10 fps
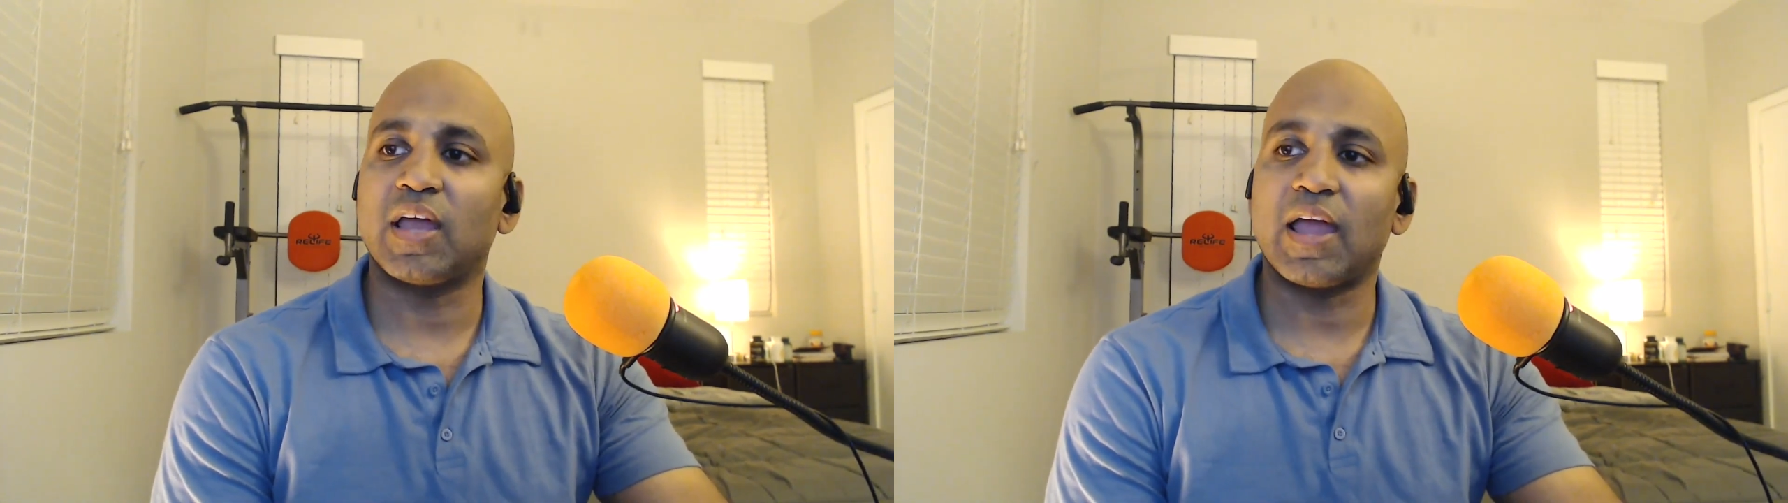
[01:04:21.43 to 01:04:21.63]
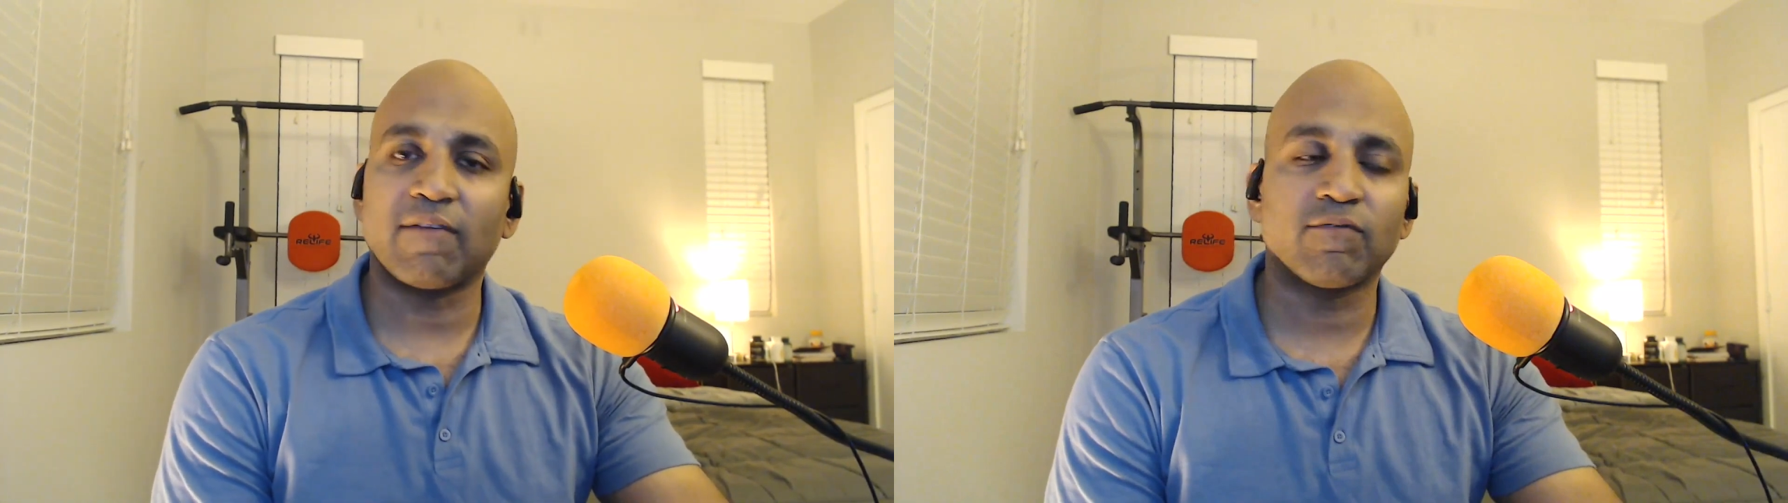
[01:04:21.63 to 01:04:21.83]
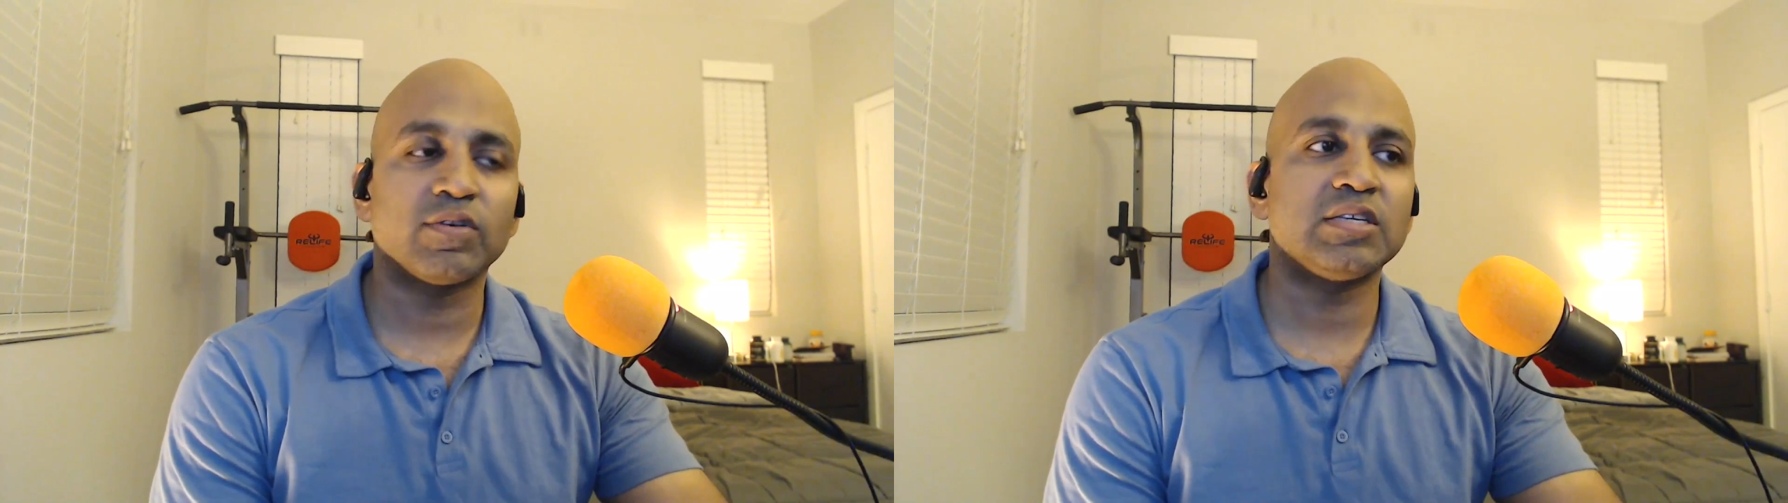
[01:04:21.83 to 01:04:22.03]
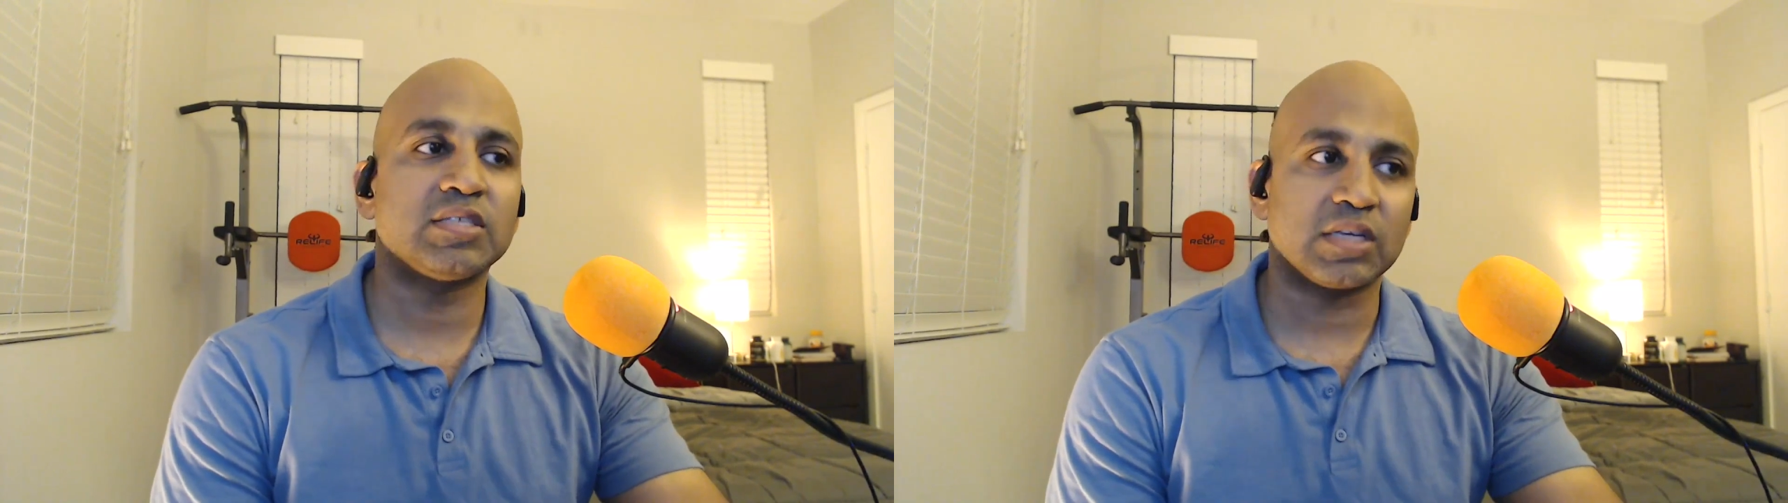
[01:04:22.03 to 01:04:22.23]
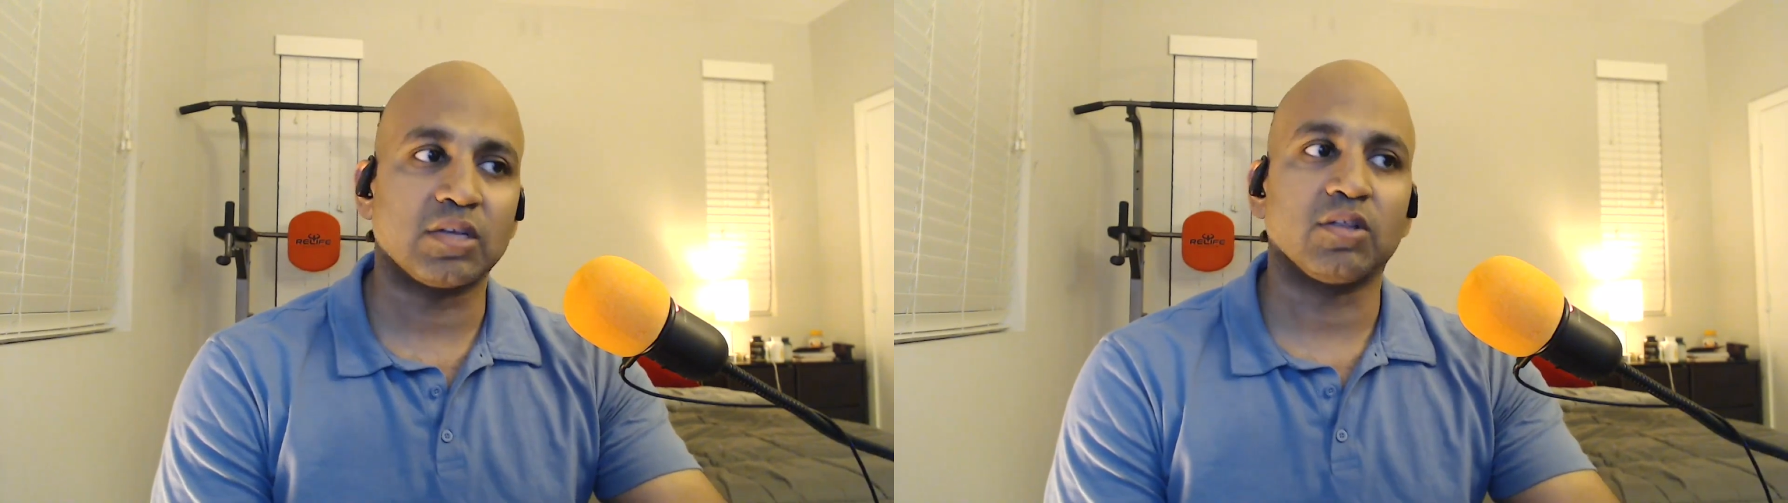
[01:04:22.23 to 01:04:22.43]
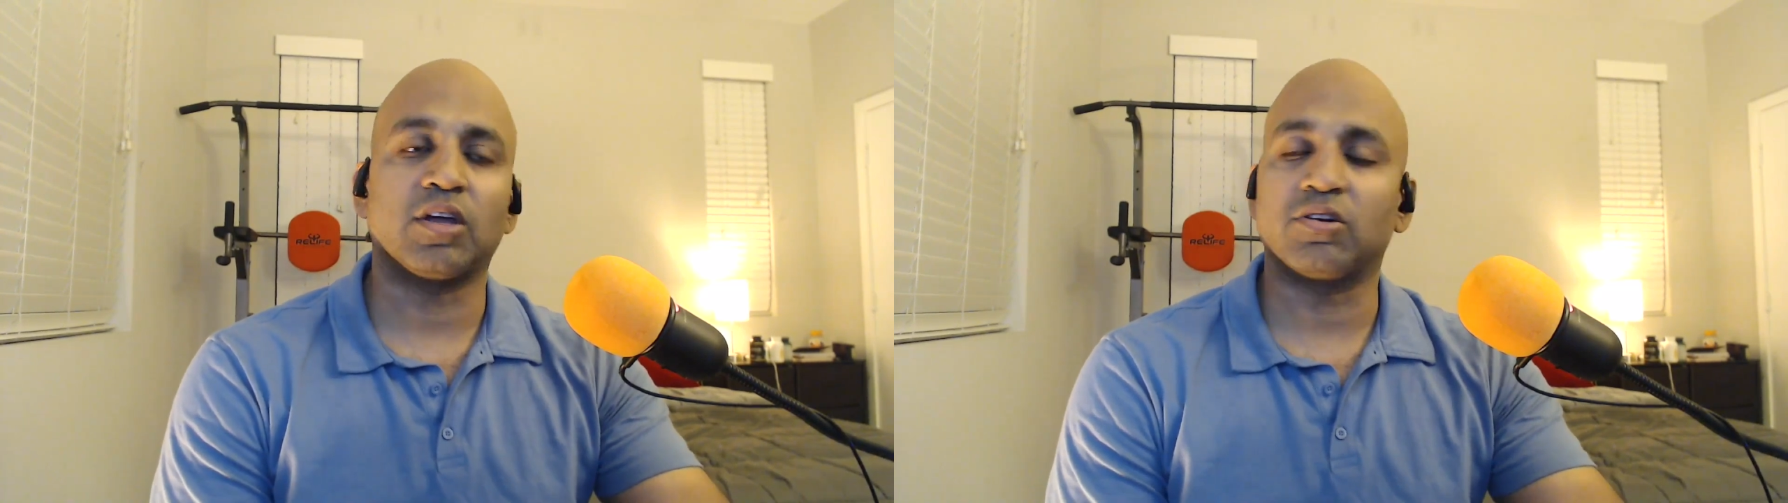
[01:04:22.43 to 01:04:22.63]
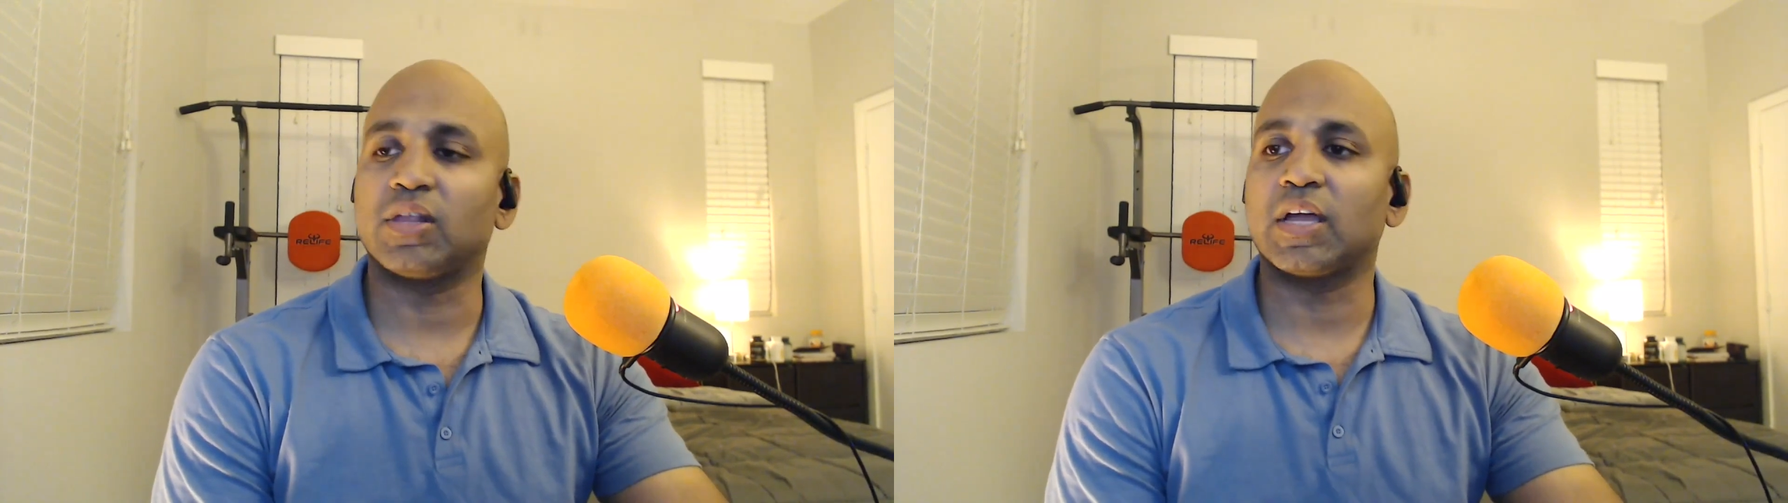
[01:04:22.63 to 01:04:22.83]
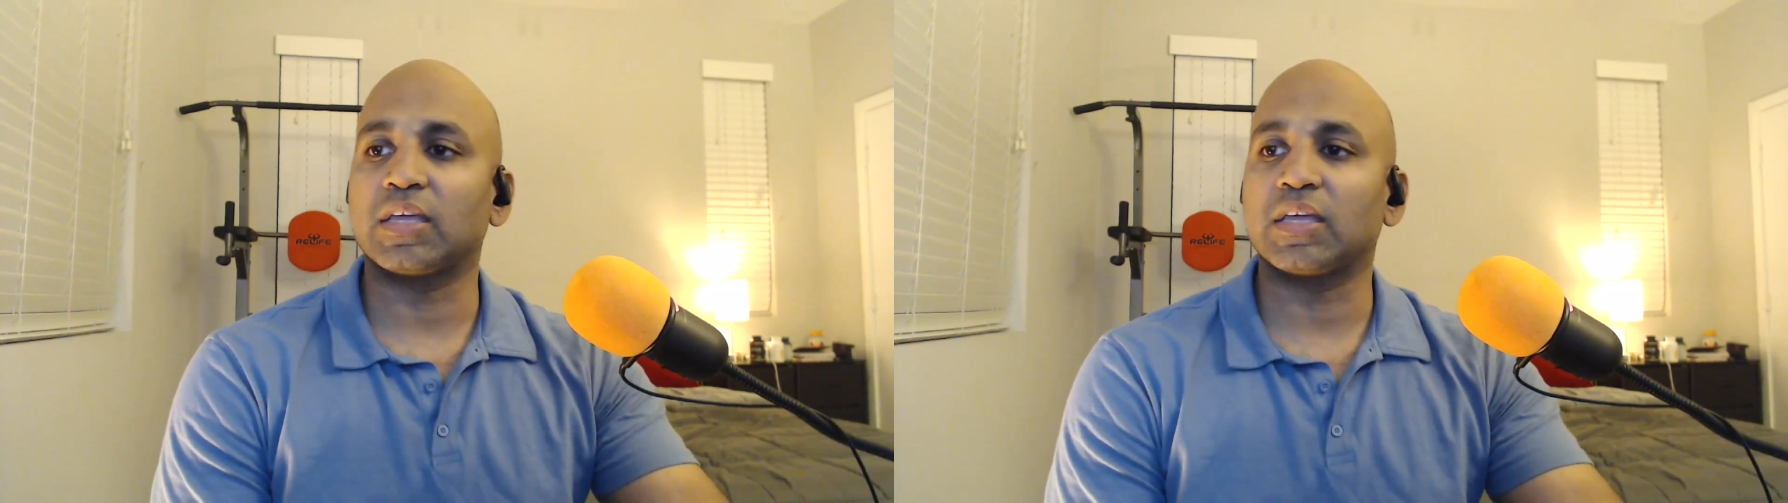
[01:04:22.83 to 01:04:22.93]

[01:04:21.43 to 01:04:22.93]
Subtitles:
every single underlying